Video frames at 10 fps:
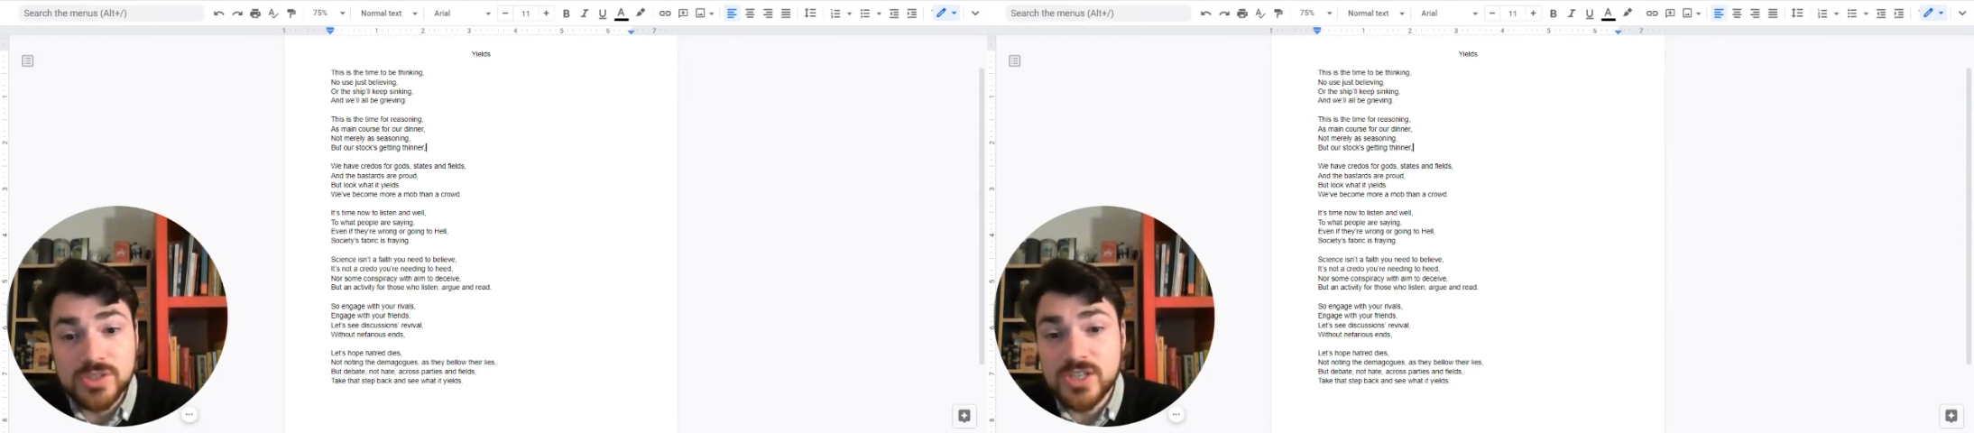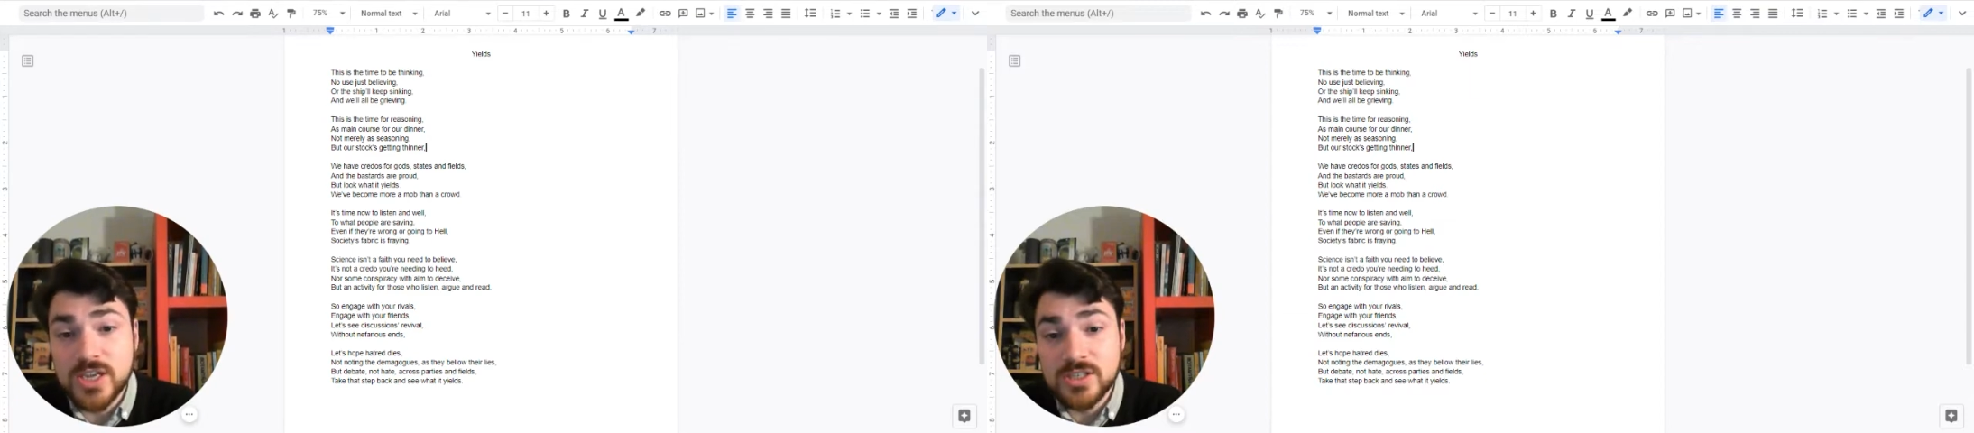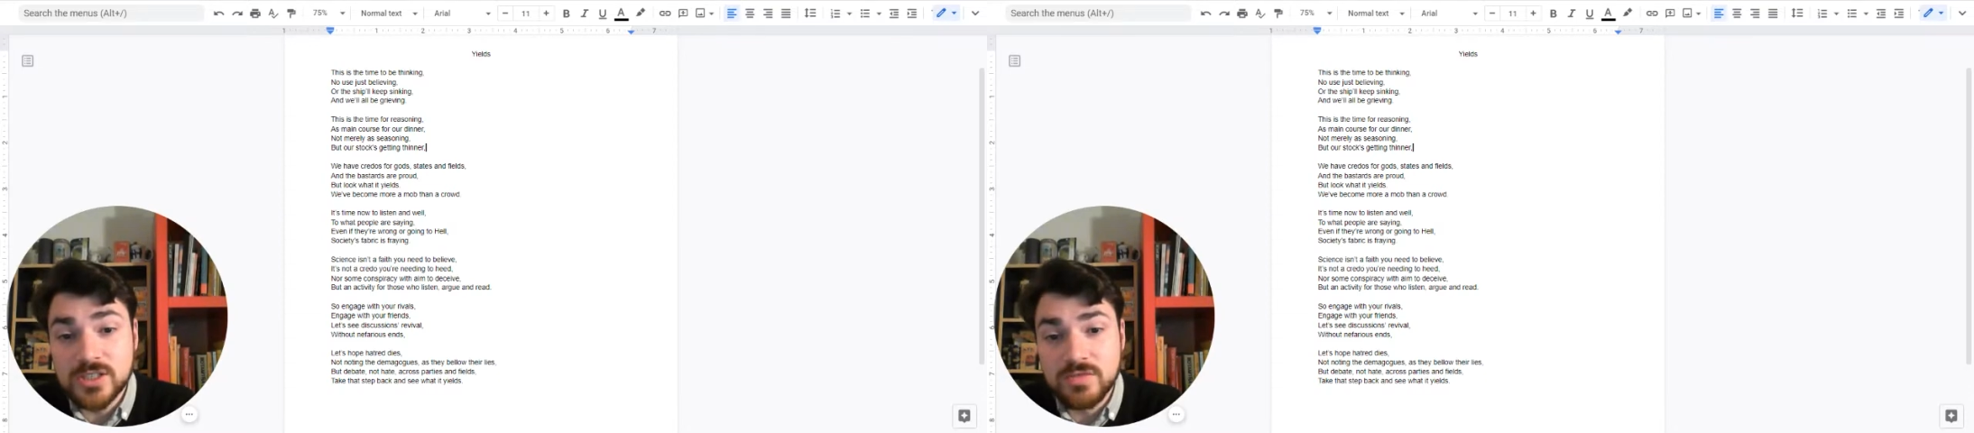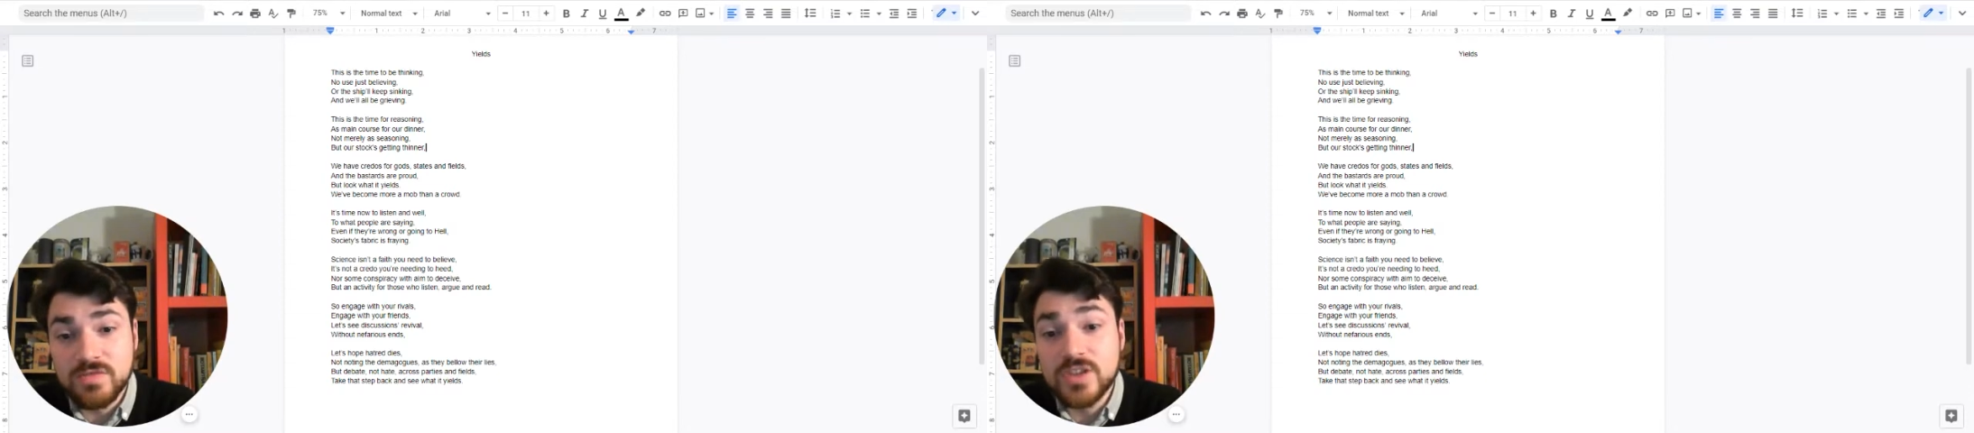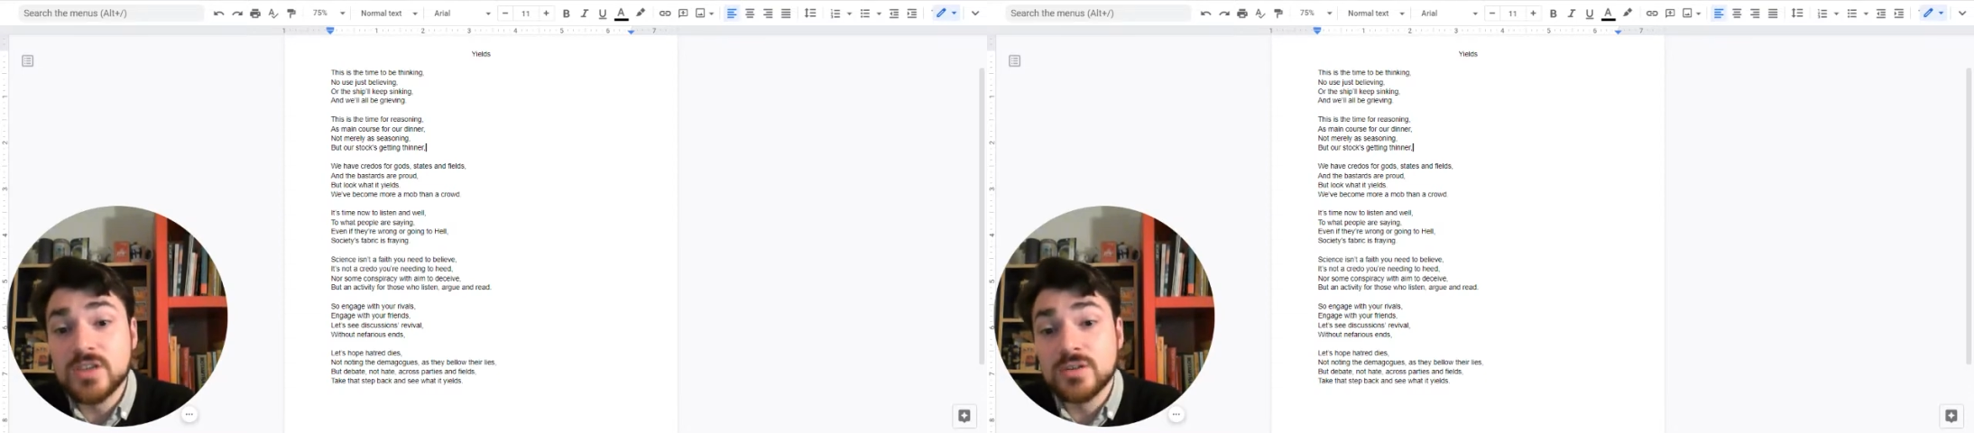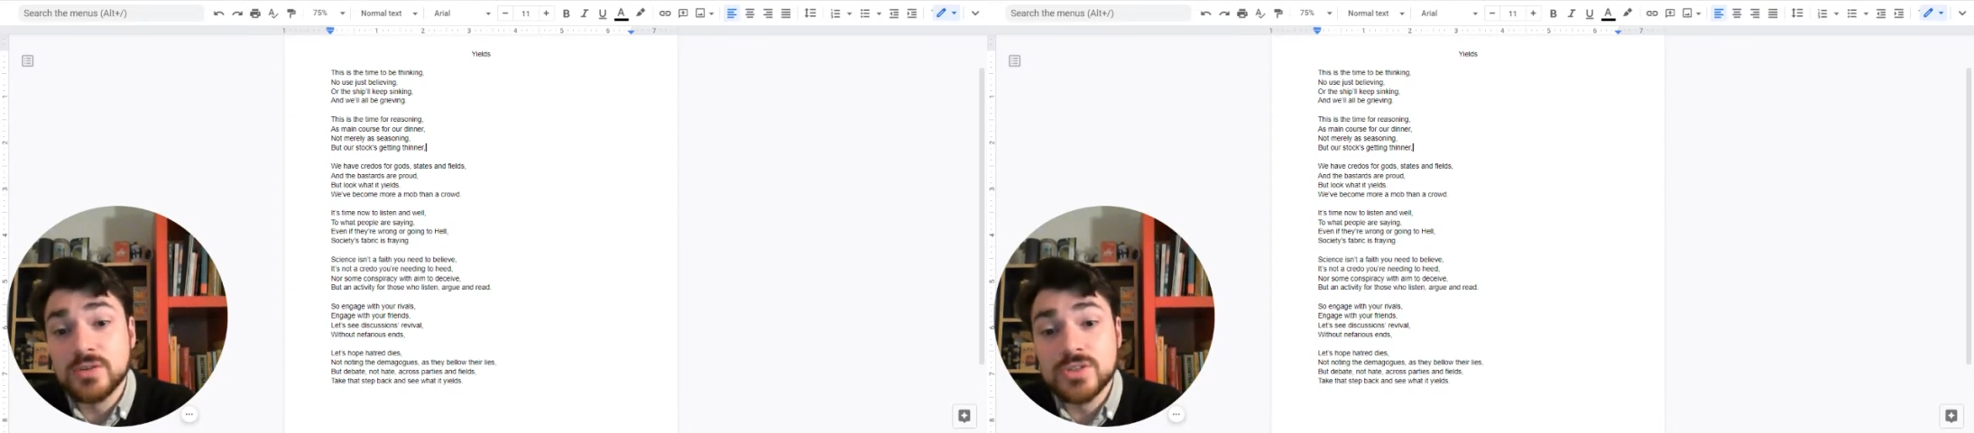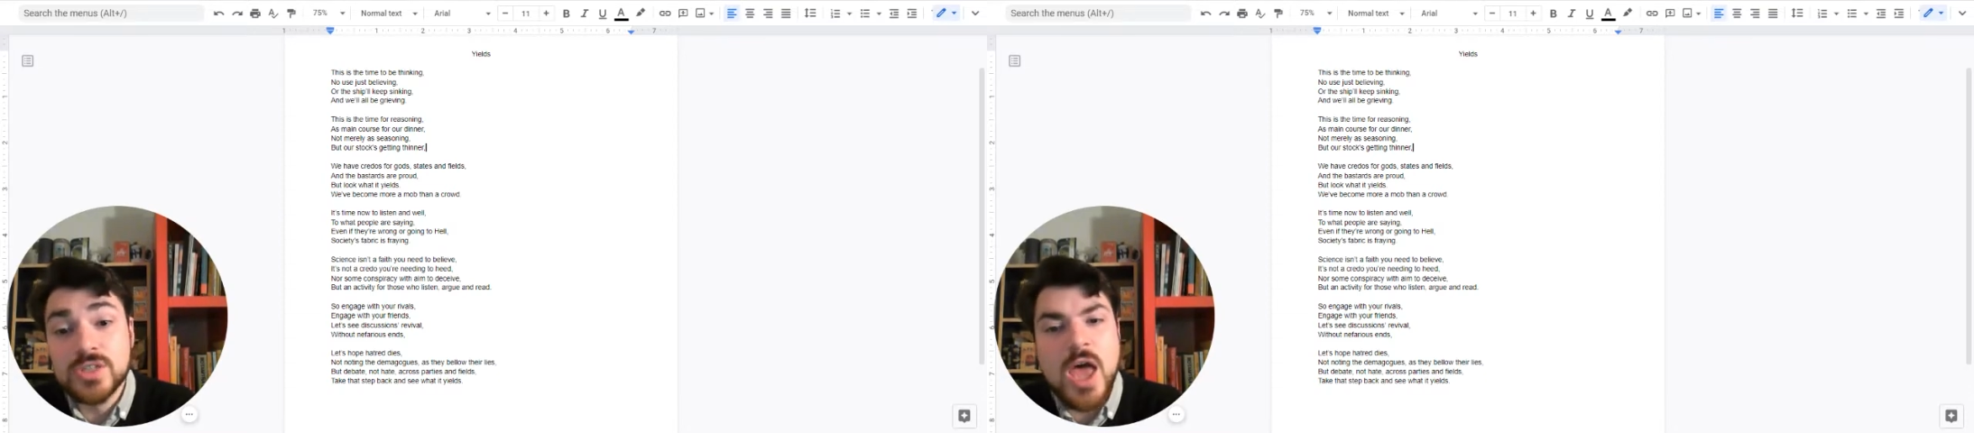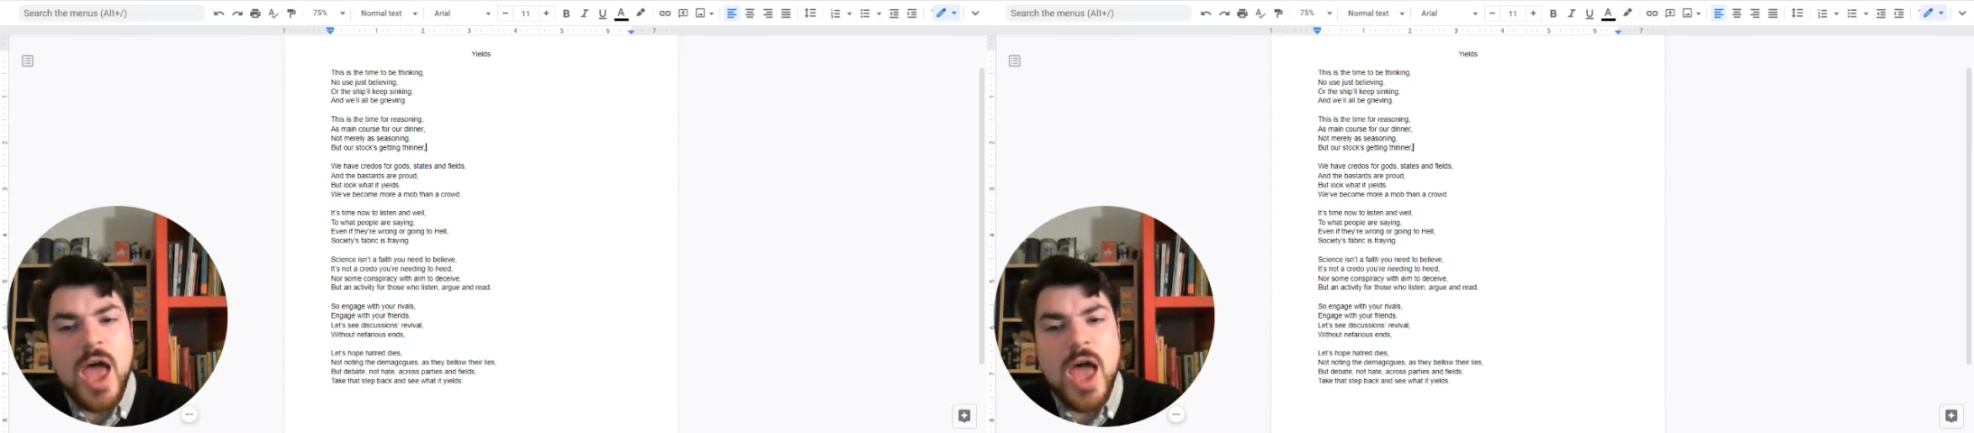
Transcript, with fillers: states, and fields,